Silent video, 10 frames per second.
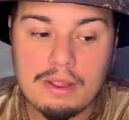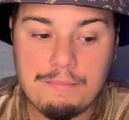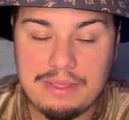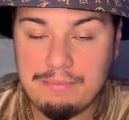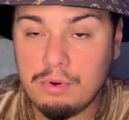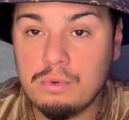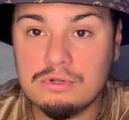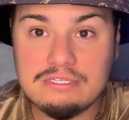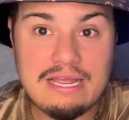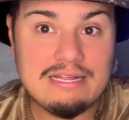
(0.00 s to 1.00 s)
people will
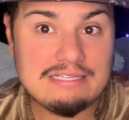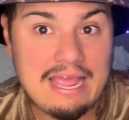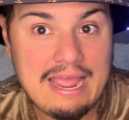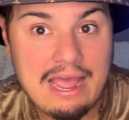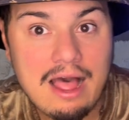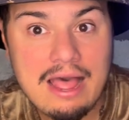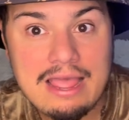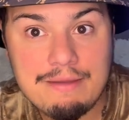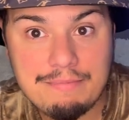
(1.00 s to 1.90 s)
say it's AI,